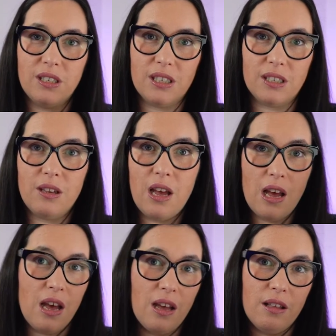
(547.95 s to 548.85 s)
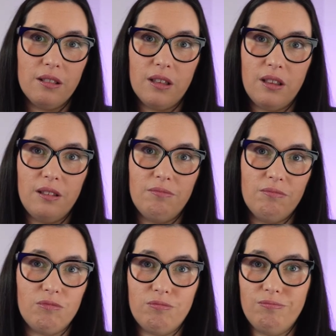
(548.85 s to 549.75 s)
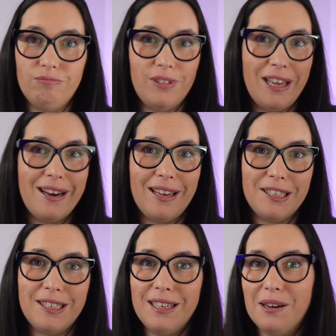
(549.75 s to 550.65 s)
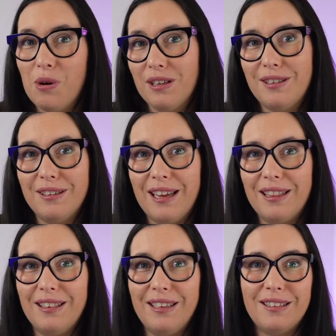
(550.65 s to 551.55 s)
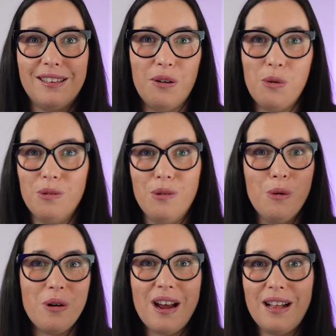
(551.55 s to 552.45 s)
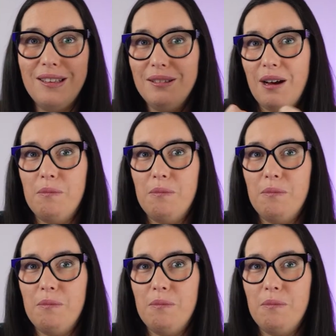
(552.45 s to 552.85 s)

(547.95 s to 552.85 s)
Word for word: It's just the D N S wants to get this U R L,